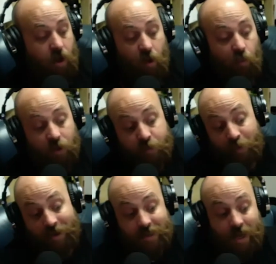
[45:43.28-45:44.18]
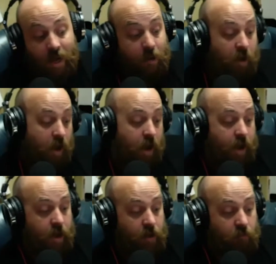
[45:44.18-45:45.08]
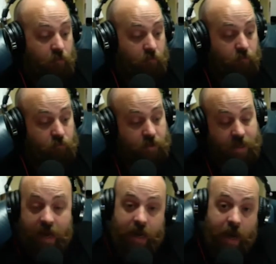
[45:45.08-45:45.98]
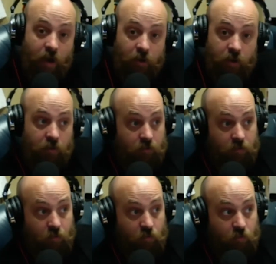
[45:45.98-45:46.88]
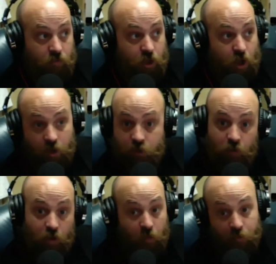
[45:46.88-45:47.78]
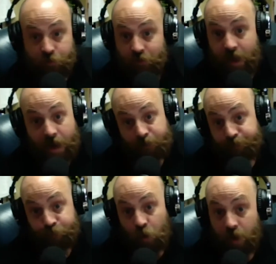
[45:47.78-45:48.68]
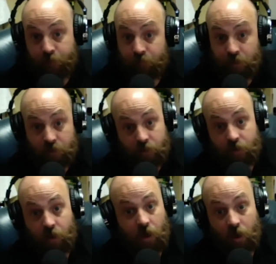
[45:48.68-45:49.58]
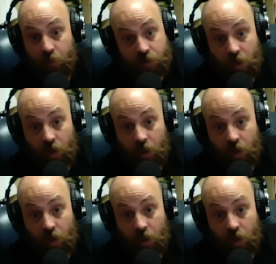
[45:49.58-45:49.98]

once upon a time I sat down and talked to a homeless guy, right? This is this